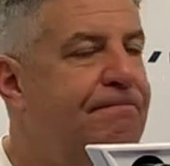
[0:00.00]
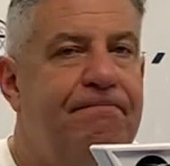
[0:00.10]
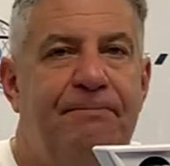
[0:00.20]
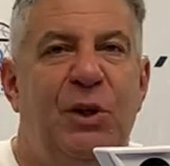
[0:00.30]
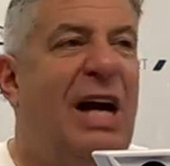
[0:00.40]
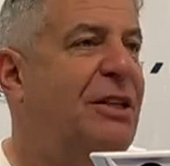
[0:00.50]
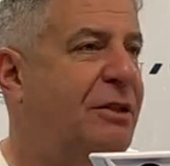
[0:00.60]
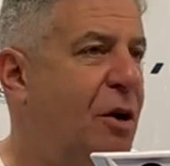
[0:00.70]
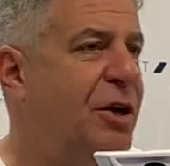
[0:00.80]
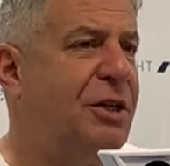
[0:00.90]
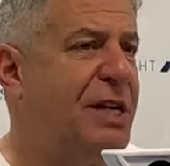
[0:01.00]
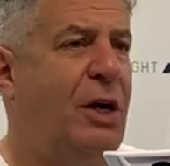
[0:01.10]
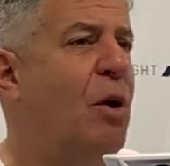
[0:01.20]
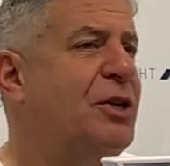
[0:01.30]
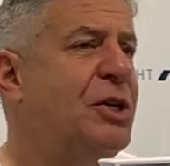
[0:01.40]
You guys, Cody could say
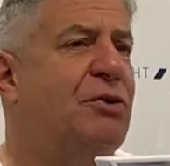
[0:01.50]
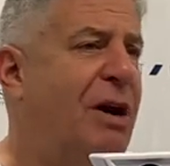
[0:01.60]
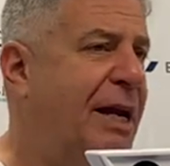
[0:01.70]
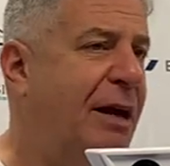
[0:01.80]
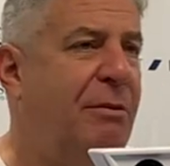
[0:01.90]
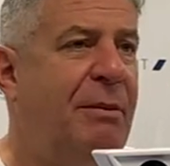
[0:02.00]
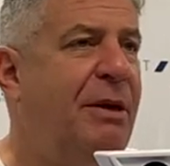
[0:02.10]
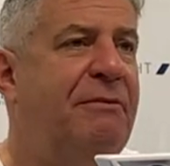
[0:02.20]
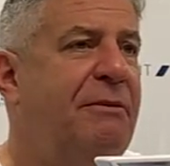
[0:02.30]
questions right now, maybe.